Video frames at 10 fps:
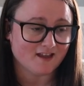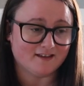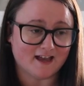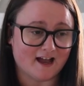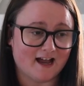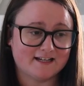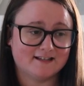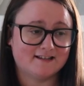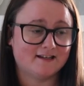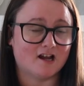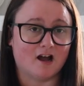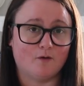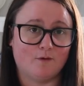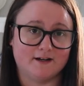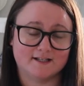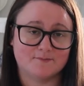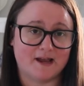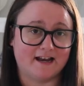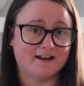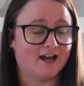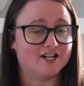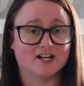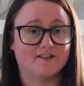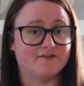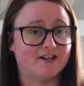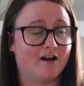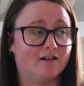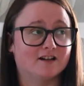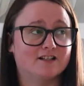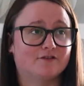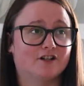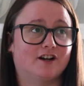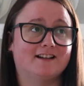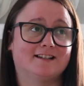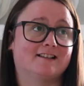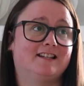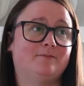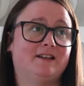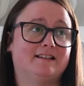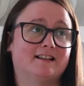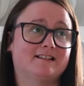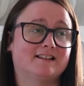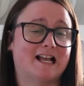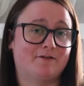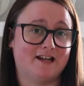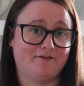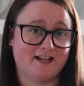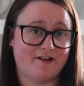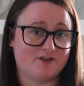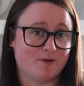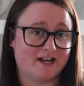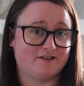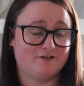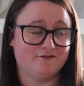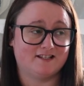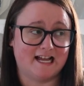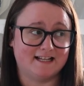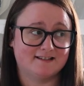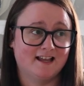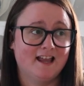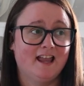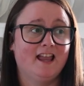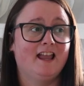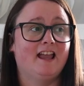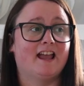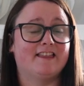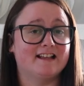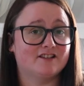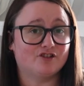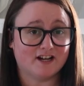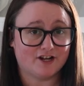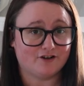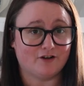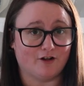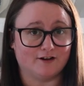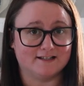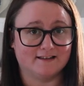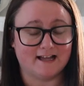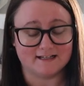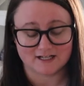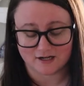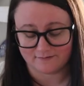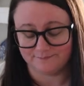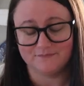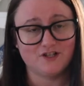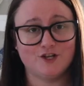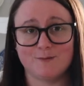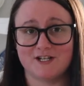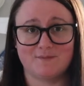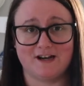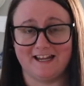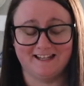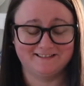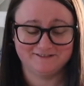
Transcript: yeah, I just did not want to spend $150 for 16 pieces because I would definitely have to buy two sets. And that's $300 and that's too much money,